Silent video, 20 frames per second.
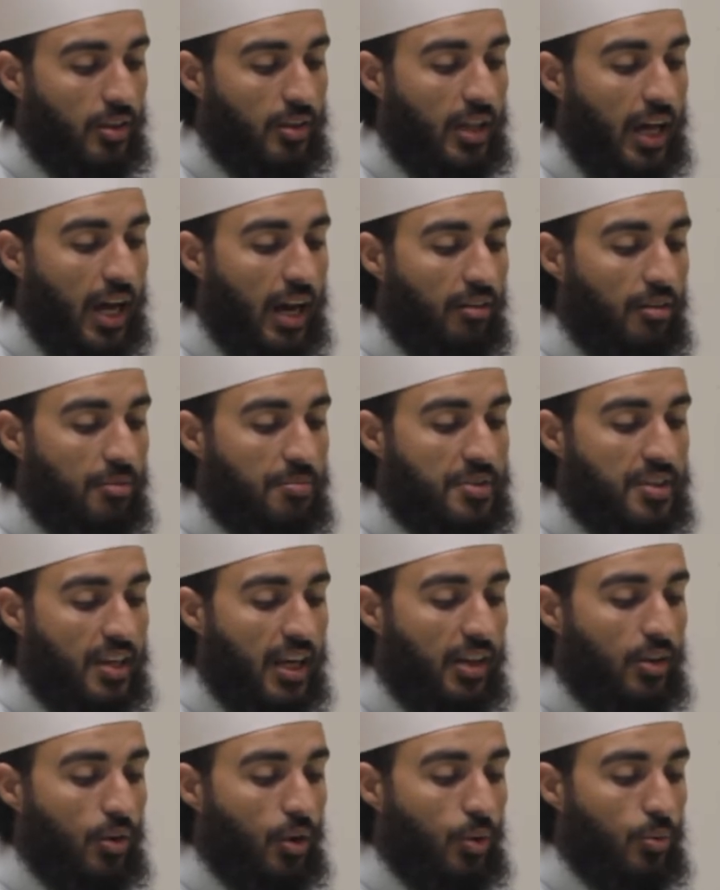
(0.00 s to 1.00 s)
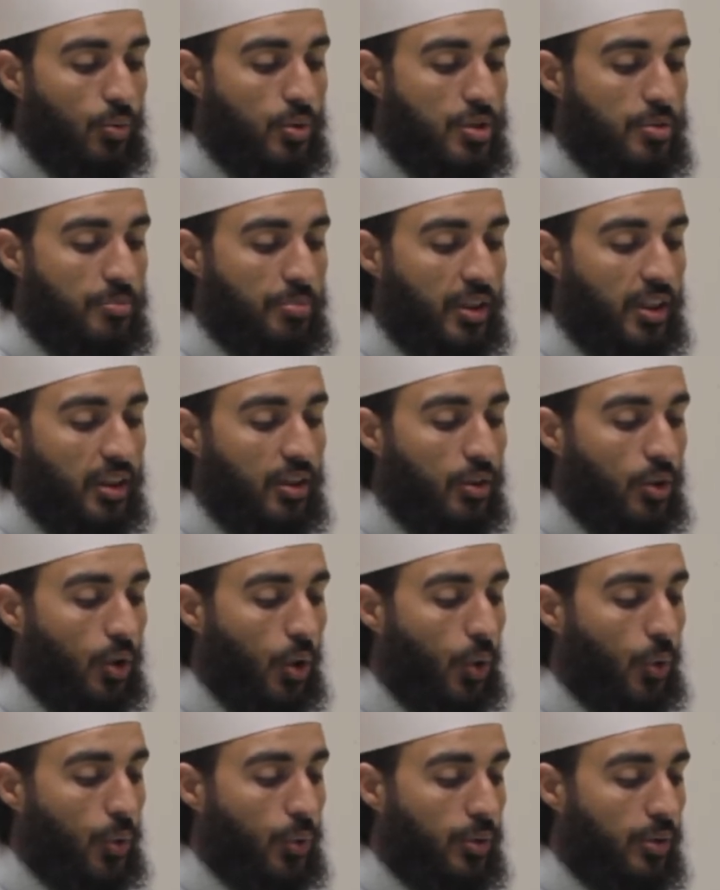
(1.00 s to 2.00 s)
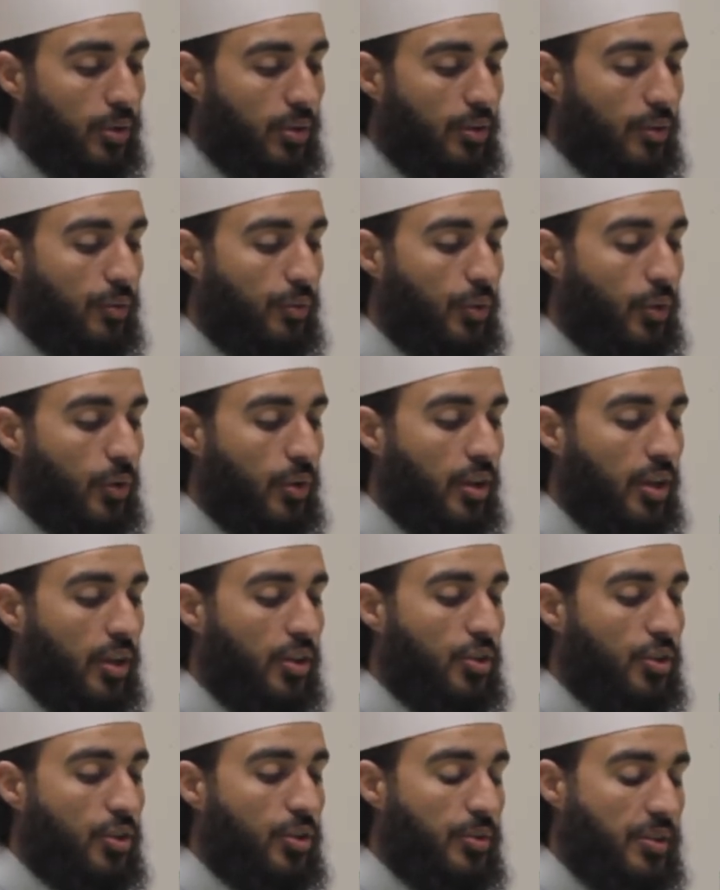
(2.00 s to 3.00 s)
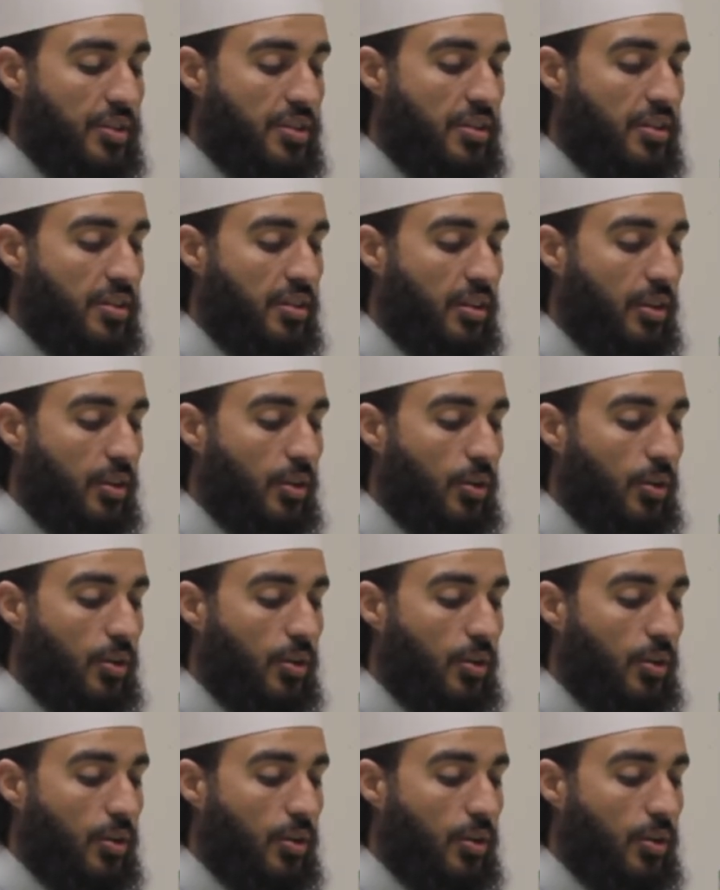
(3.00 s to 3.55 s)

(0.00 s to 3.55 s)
The Arabs had always been known for their generosity,